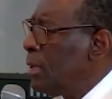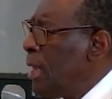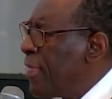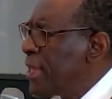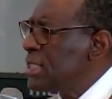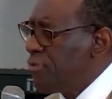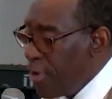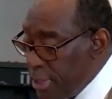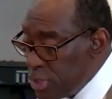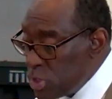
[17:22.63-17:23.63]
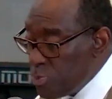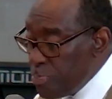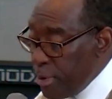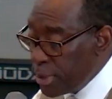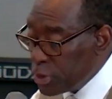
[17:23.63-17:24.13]
I think it's very
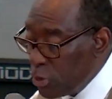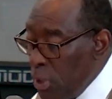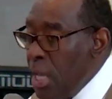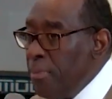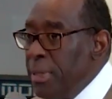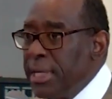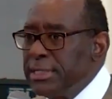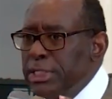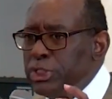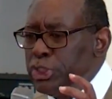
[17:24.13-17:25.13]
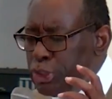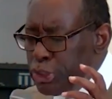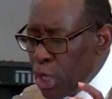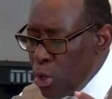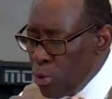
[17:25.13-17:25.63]
spiritual because it
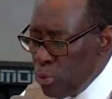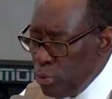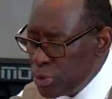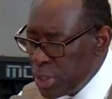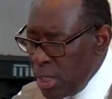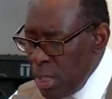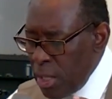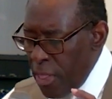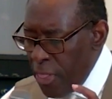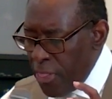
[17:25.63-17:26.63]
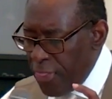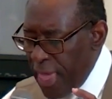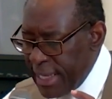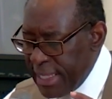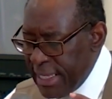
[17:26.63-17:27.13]
shows that
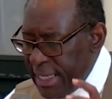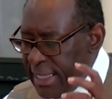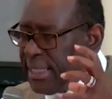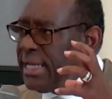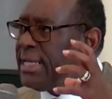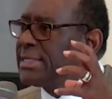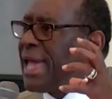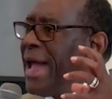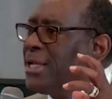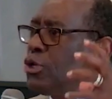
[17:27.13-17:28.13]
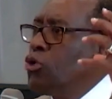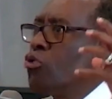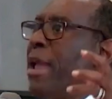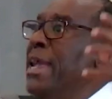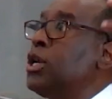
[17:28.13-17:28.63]
it is at
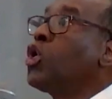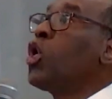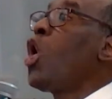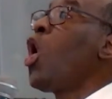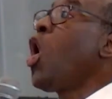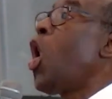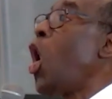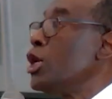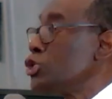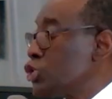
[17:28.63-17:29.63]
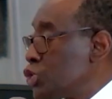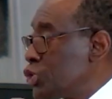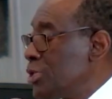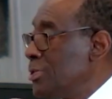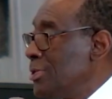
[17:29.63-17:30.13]
great cost
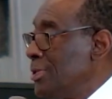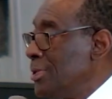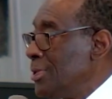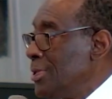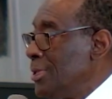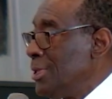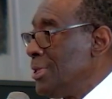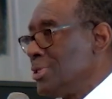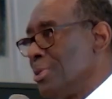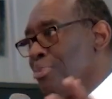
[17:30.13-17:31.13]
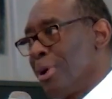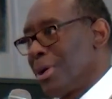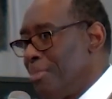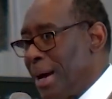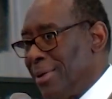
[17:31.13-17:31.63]
to bring
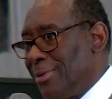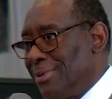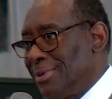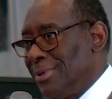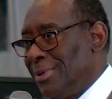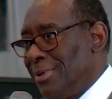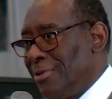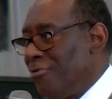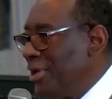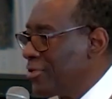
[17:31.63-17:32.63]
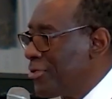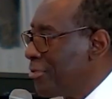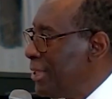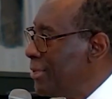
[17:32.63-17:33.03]
about victory,